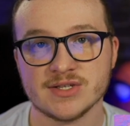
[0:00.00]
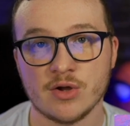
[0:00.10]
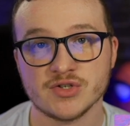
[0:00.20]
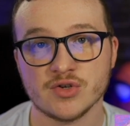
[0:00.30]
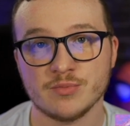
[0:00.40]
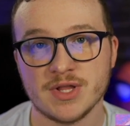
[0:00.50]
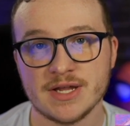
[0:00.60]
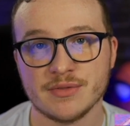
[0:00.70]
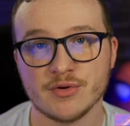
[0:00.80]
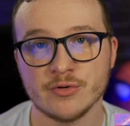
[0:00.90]
also
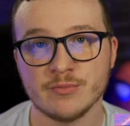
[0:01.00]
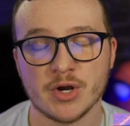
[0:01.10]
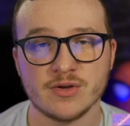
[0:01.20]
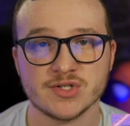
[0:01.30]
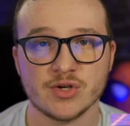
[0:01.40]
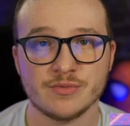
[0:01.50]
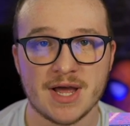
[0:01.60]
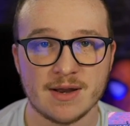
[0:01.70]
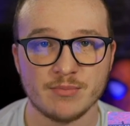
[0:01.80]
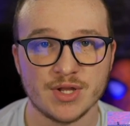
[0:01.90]
played through, but also
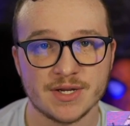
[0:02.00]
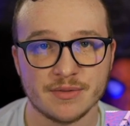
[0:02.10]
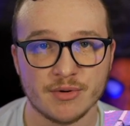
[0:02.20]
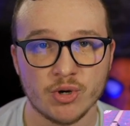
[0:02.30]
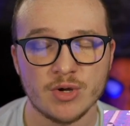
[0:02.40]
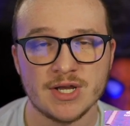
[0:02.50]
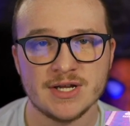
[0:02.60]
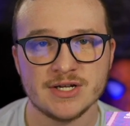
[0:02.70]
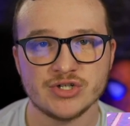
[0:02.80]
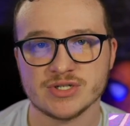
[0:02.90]
not played through.
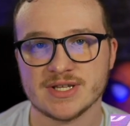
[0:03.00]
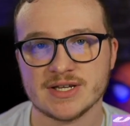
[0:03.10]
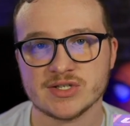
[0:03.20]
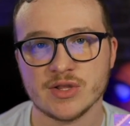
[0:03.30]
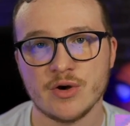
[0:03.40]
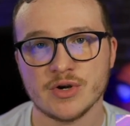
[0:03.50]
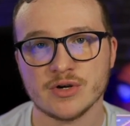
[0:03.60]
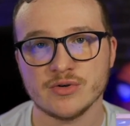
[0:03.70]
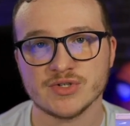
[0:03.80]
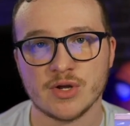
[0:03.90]
Just like
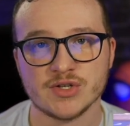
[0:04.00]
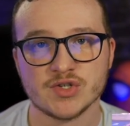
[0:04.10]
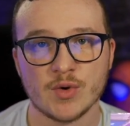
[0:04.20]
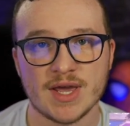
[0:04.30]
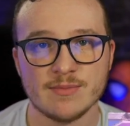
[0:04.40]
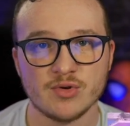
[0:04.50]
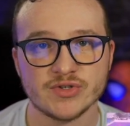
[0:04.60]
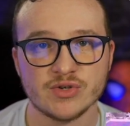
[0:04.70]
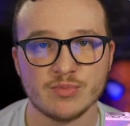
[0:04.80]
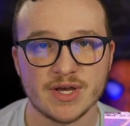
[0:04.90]
Sloter, who's also able
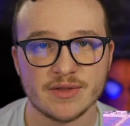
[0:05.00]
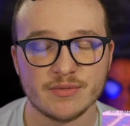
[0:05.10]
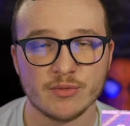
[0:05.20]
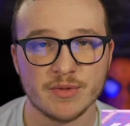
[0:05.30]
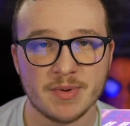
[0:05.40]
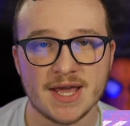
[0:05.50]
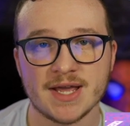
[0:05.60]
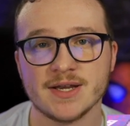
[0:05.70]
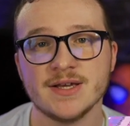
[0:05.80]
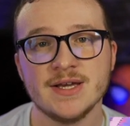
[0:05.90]
to play through the
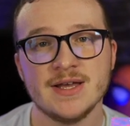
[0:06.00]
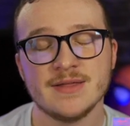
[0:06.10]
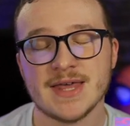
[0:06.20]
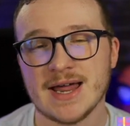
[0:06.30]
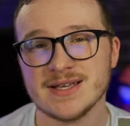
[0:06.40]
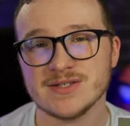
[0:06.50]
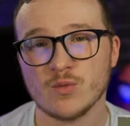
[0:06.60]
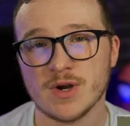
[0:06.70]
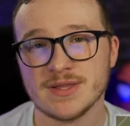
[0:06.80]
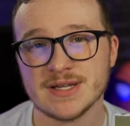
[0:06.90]
pain, that is
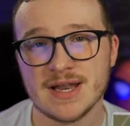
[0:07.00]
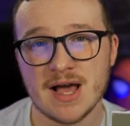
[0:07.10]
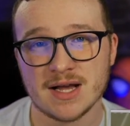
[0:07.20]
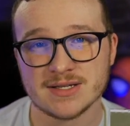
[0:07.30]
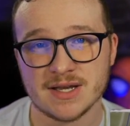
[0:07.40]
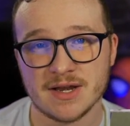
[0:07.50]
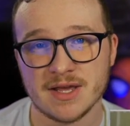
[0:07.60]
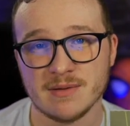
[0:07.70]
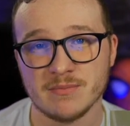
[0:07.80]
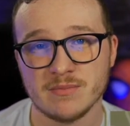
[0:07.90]
one of the knocks on
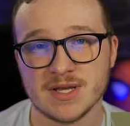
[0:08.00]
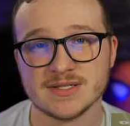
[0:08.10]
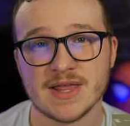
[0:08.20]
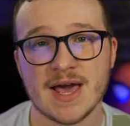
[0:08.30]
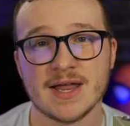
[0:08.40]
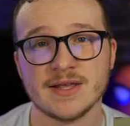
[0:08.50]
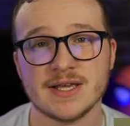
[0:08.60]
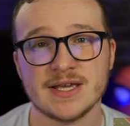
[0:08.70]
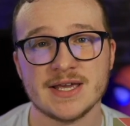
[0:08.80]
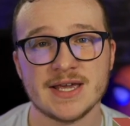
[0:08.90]
him, is that
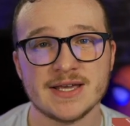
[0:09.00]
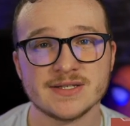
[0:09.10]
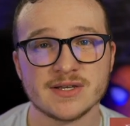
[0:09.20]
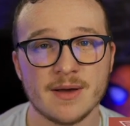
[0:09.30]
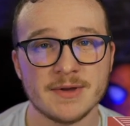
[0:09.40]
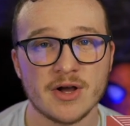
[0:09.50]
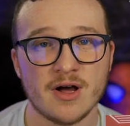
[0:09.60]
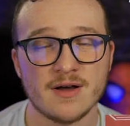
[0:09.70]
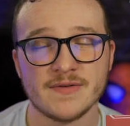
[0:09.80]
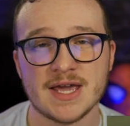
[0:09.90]
he is coming
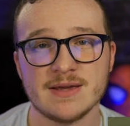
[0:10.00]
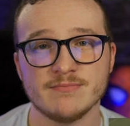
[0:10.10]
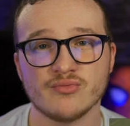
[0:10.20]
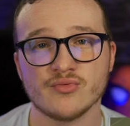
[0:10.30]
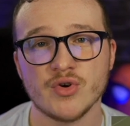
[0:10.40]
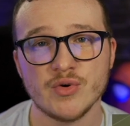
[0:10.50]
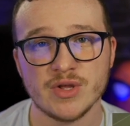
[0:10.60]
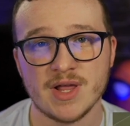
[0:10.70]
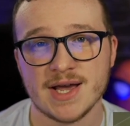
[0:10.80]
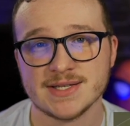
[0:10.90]
off a
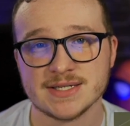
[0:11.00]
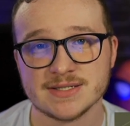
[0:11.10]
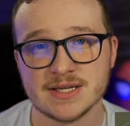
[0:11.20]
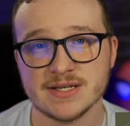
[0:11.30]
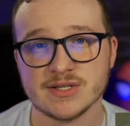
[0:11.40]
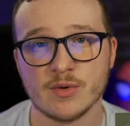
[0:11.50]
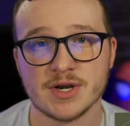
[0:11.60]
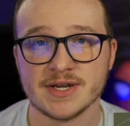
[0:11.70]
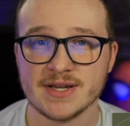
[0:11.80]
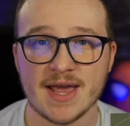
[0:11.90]
brutalizing season
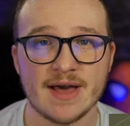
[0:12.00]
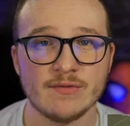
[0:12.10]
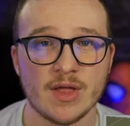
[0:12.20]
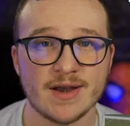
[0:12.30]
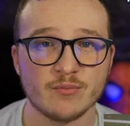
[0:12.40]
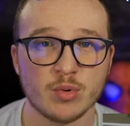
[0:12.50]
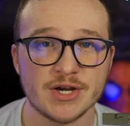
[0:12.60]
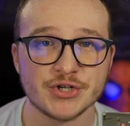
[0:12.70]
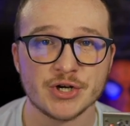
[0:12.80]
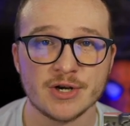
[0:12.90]
where he didn't have a lot of
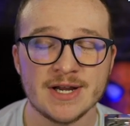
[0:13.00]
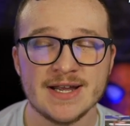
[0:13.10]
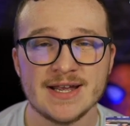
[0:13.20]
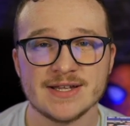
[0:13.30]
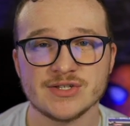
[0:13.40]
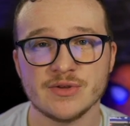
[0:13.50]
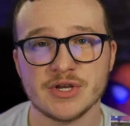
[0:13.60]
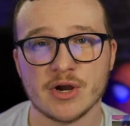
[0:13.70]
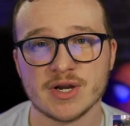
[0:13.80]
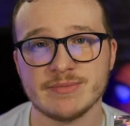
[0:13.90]
pressure, and so
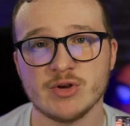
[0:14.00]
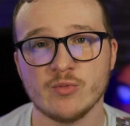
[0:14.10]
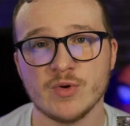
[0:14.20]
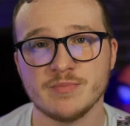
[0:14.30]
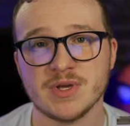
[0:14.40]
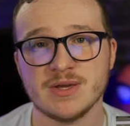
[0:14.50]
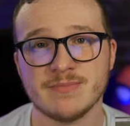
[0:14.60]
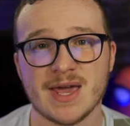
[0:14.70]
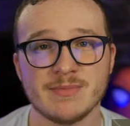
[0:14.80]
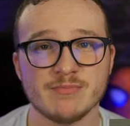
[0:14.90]
the argument would be
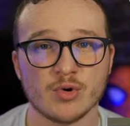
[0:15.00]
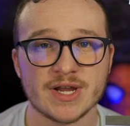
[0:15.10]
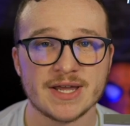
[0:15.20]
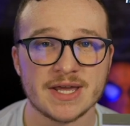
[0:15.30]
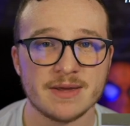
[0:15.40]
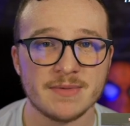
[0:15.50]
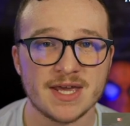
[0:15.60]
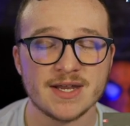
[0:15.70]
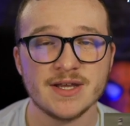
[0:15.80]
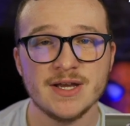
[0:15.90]
maybe bringing him
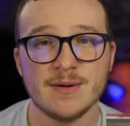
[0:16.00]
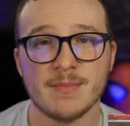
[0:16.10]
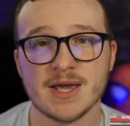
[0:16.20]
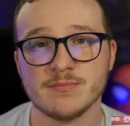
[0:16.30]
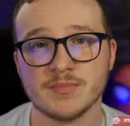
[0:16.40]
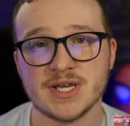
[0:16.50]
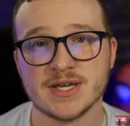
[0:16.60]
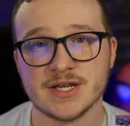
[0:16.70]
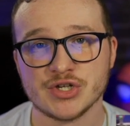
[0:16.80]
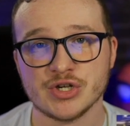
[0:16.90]
in might be
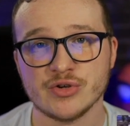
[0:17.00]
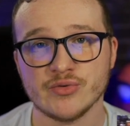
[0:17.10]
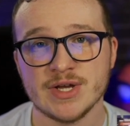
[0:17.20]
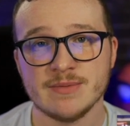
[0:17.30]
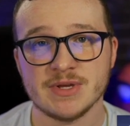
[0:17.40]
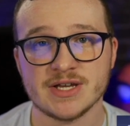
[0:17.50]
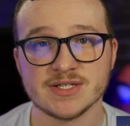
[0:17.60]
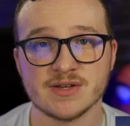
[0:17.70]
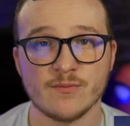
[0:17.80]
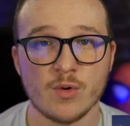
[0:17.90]
an issue
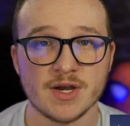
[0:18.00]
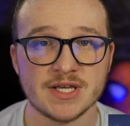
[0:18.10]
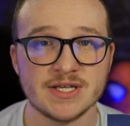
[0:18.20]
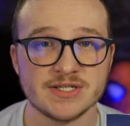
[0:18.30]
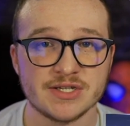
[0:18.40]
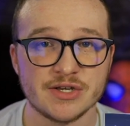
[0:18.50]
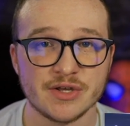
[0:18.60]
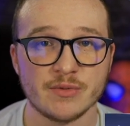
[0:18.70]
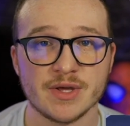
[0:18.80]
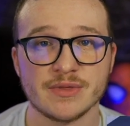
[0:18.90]
because of what he is
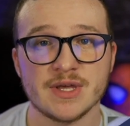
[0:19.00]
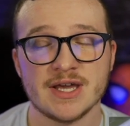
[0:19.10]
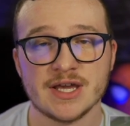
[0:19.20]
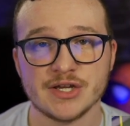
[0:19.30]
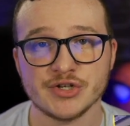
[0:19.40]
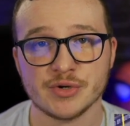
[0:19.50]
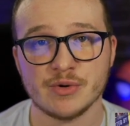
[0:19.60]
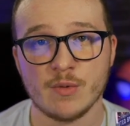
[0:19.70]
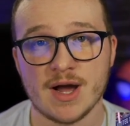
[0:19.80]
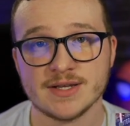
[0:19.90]
dealing with
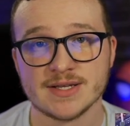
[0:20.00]
injury-wise.